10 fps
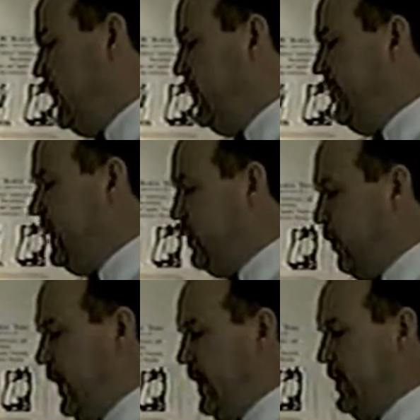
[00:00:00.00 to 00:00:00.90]
In the
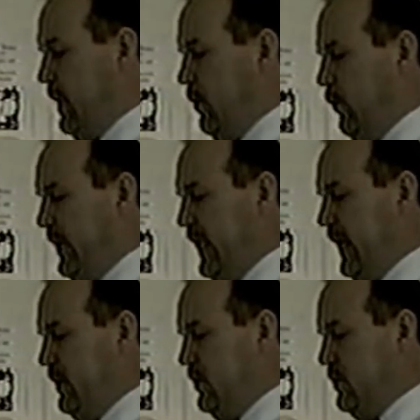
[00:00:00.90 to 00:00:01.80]
equine, We
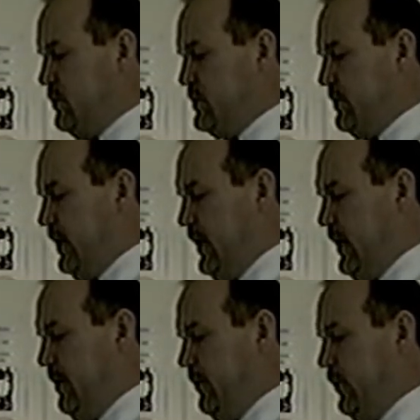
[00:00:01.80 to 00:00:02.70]
can use
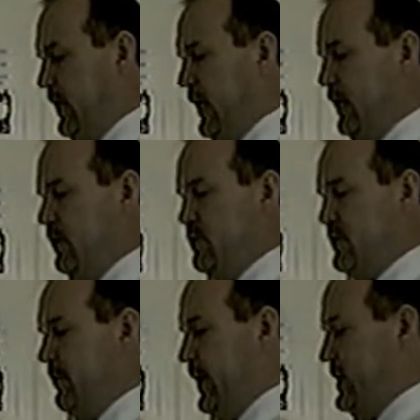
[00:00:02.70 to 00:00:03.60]

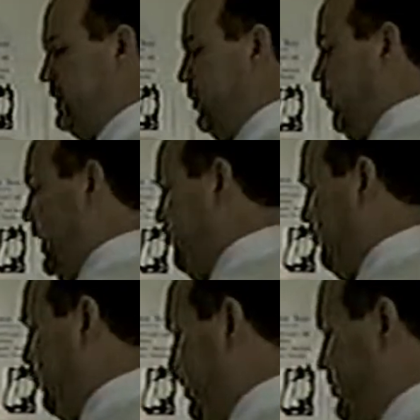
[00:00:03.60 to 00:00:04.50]
the basic wide
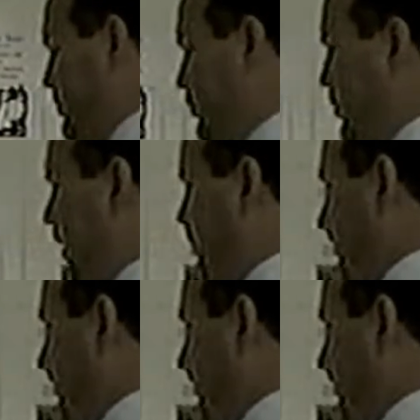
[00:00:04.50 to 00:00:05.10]
fork tool up